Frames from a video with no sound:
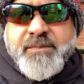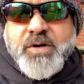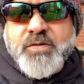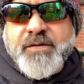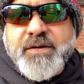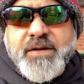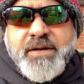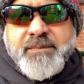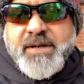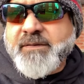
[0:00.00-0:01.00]
mode so they're
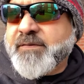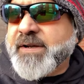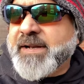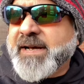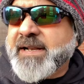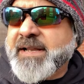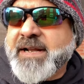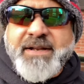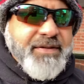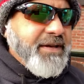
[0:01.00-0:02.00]
not being fed hardly
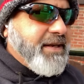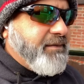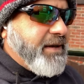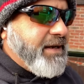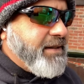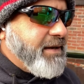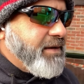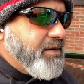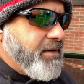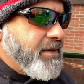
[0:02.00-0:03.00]
anything if anything
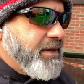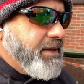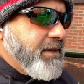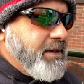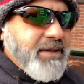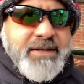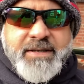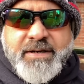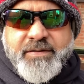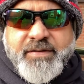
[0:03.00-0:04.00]
at all
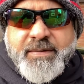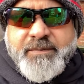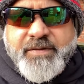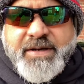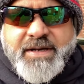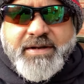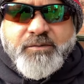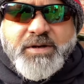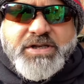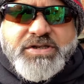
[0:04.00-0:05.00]
there's some sinking wheat